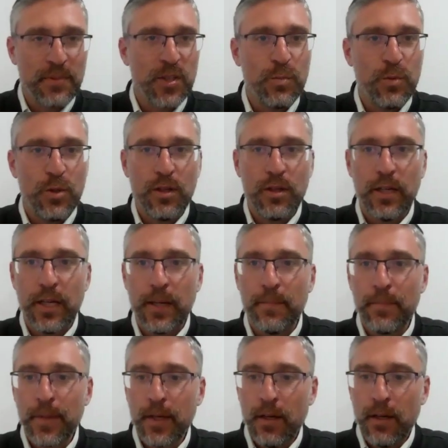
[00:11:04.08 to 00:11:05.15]
community,
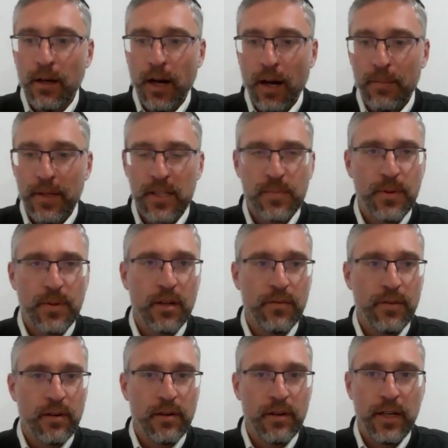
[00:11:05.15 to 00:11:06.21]
it's been a
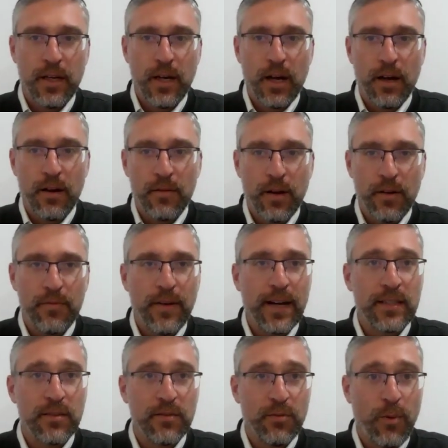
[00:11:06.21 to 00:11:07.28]
very
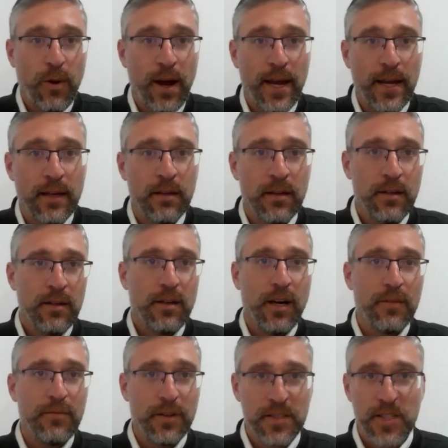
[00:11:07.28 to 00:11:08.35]
effective way
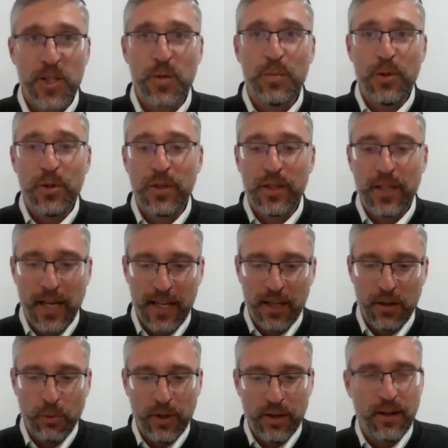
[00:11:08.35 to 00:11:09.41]
of us
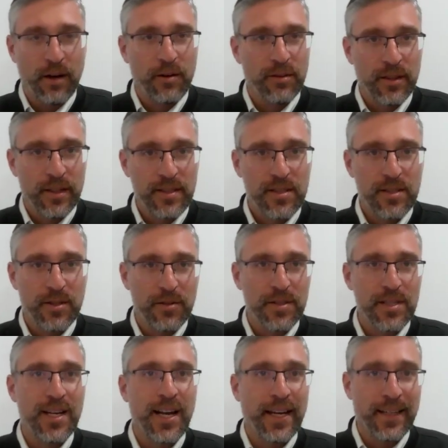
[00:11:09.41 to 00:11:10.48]
communicating with our listeners.
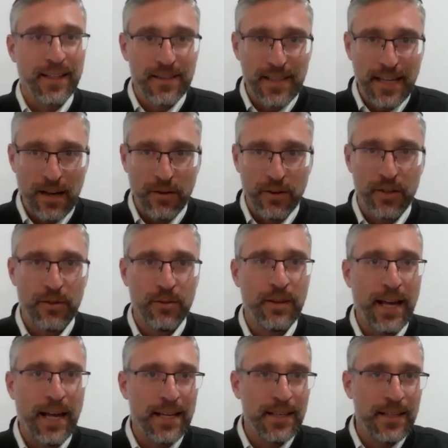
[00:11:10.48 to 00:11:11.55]
And I can tell you
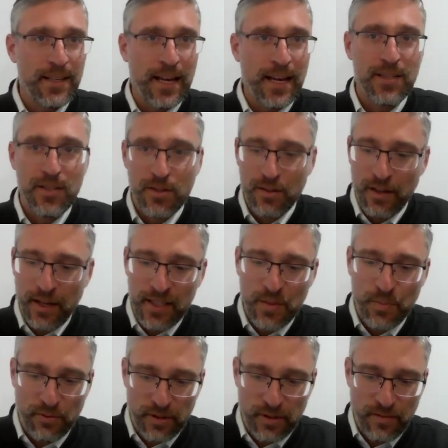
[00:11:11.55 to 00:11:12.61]
that yesterday's
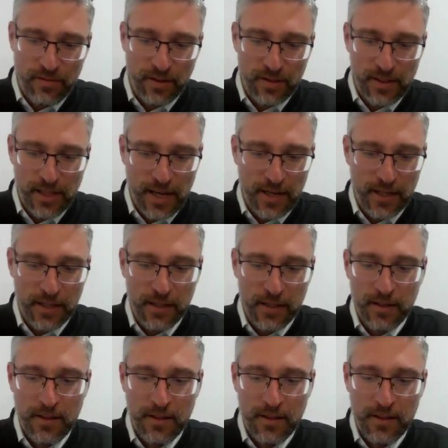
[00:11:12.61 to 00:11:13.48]
briefing, Danny,